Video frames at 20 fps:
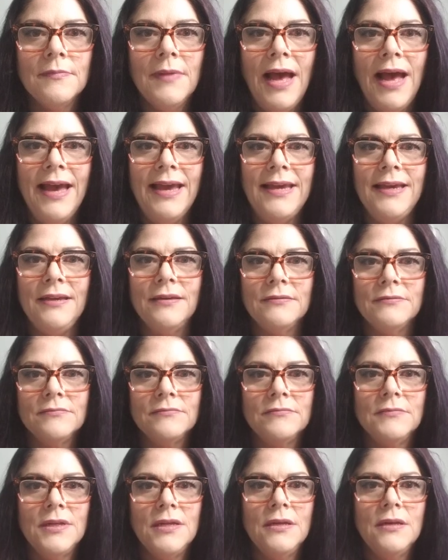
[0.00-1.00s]
Hi,
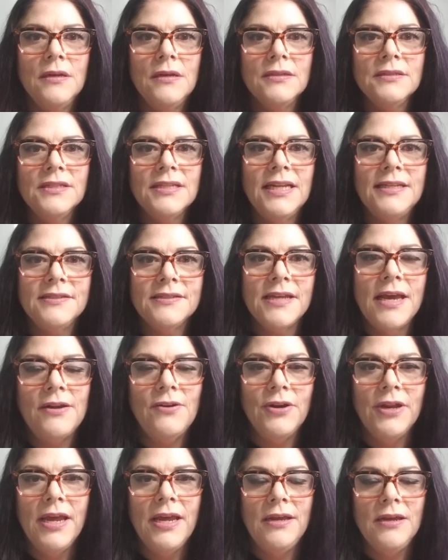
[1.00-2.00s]
today's
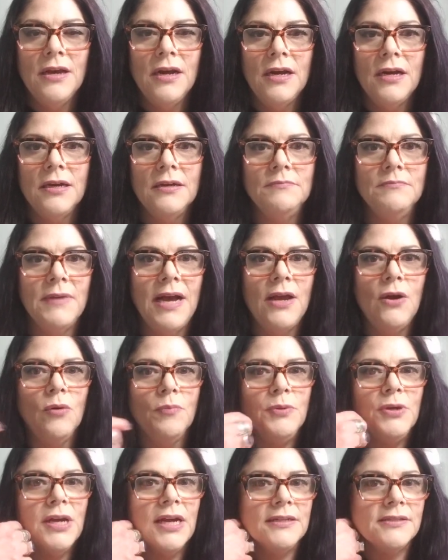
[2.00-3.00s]
Saturday. I hope
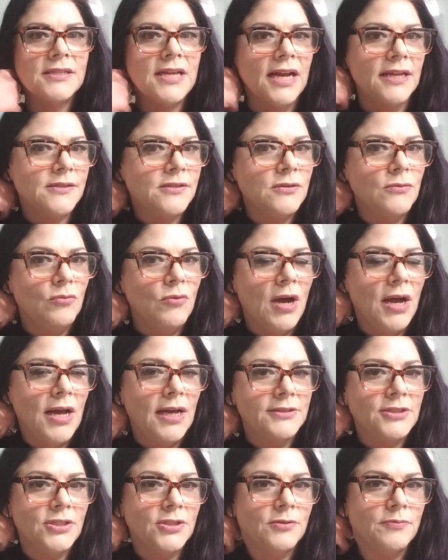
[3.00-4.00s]
you guys got to
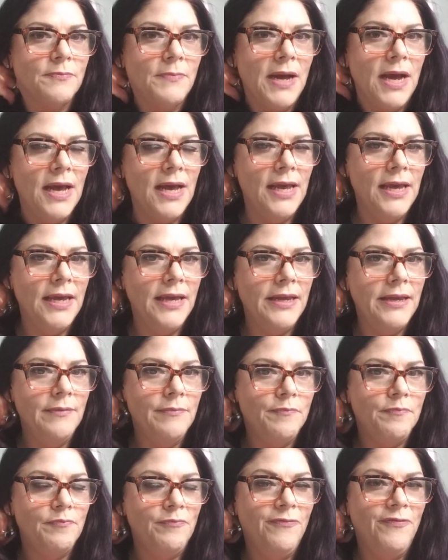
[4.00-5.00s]
watch my
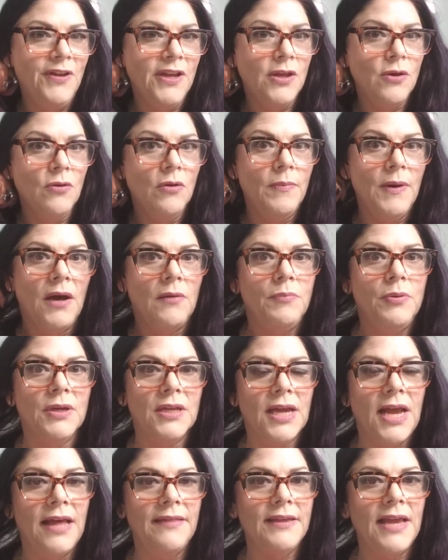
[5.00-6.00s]
video about
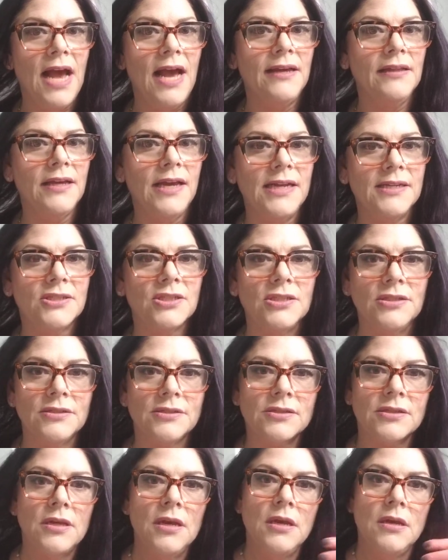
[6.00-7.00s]
putting on the
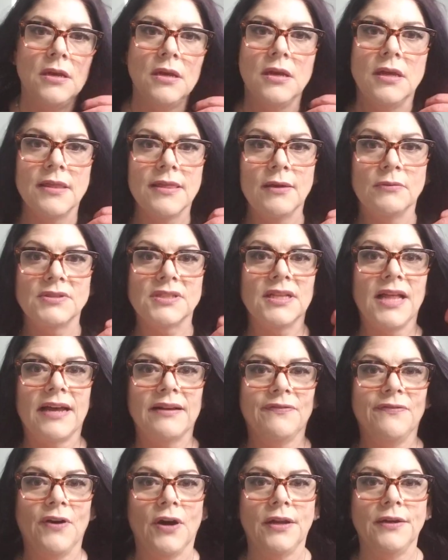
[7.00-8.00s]
eyelashes. That was a lot of
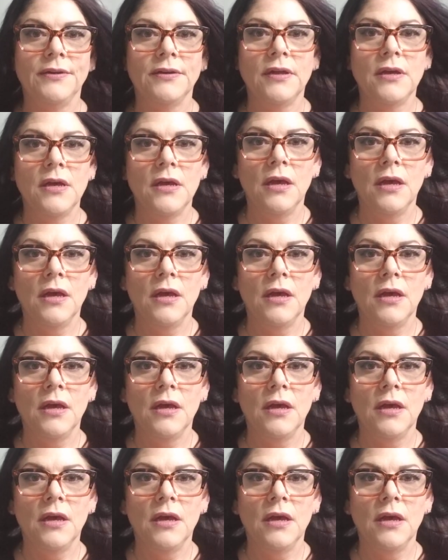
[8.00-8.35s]
fun.